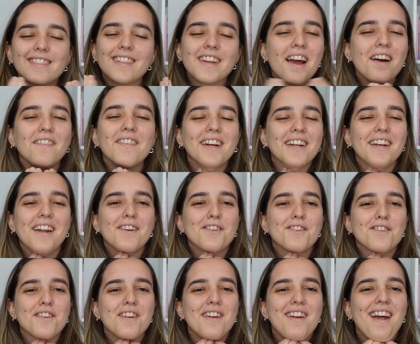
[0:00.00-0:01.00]
They have a
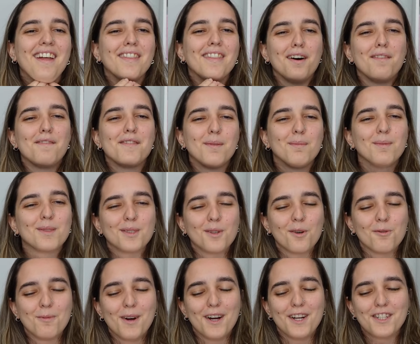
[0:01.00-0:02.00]
connection and I love them
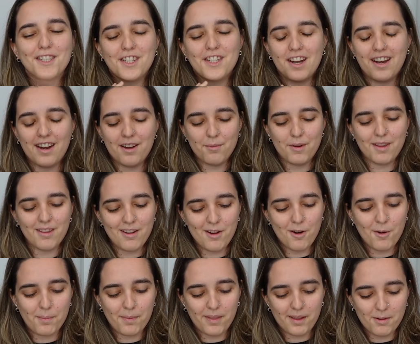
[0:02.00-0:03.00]
so much, and I really
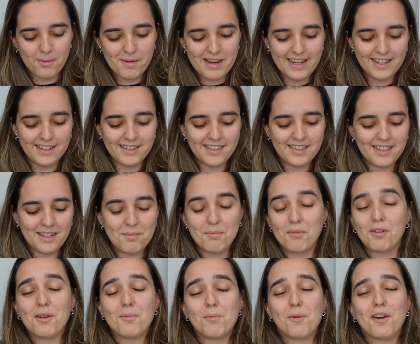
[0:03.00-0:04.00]
hope that we get to see
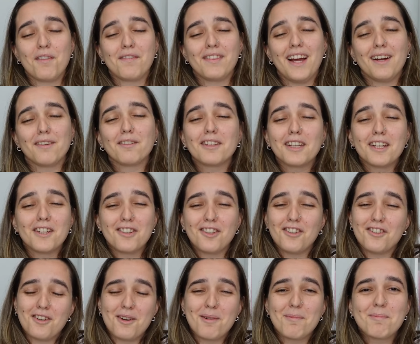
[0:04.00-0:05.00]
more and more of that
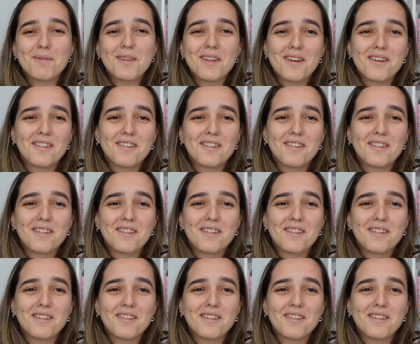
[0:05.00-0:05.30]
relationship, you